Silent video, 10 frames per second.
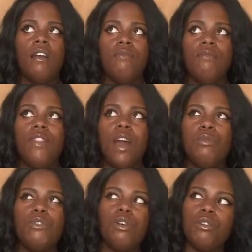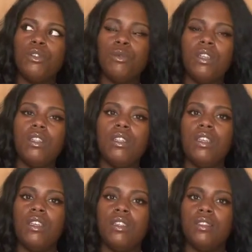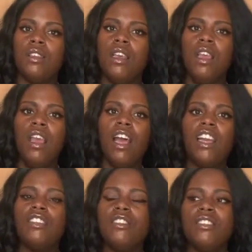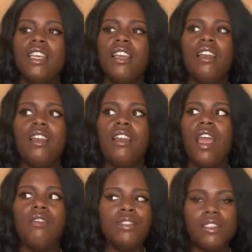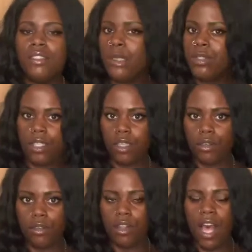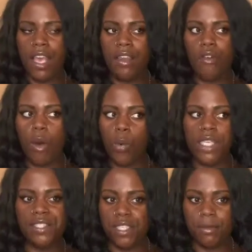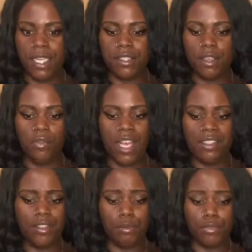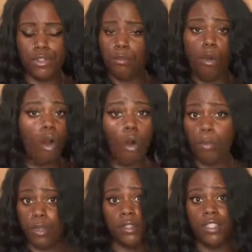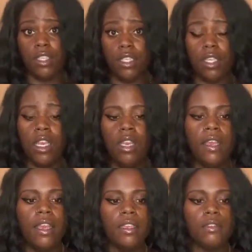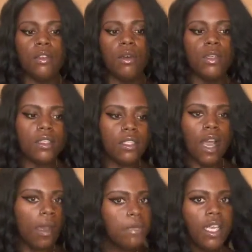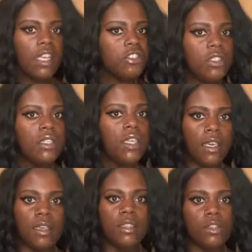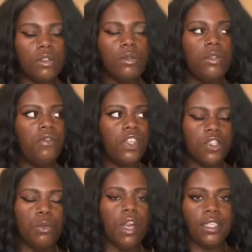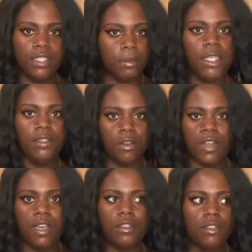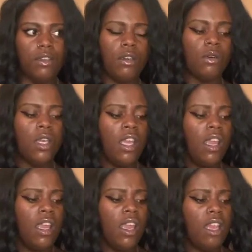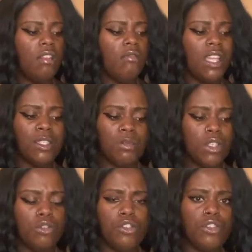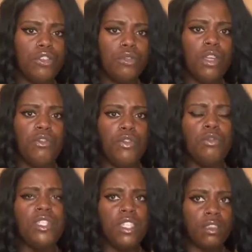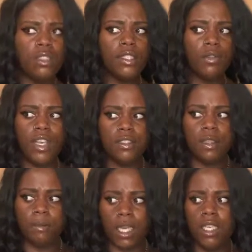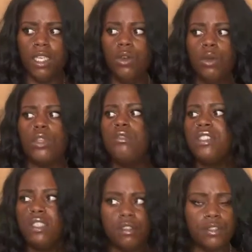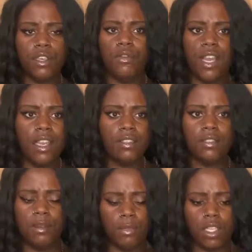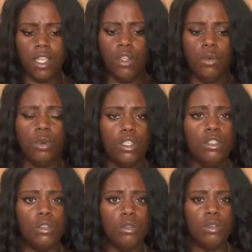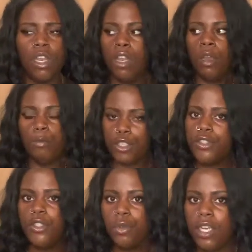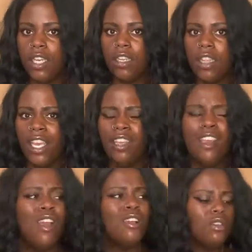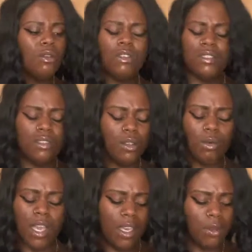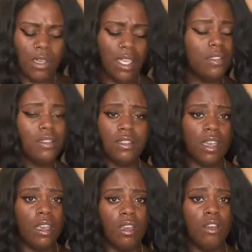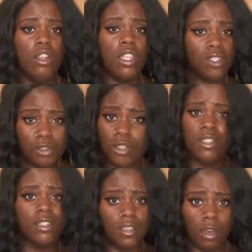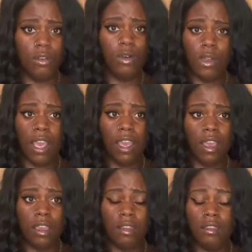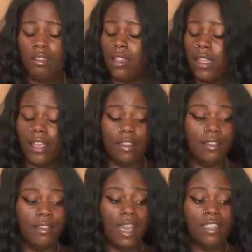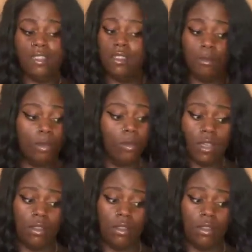that was also one of the things. I just, like, ever since I was little, I've always seen myself as some small person. And so it's time to actually get into the vision where I see myself as, you know? And that's what you should do. If you see yourself as somebody, or you see yourself as something that you want to do, pursue it. Like, don't listen to what anyone has to say. Listen to yourself, okay? Like, that's number one.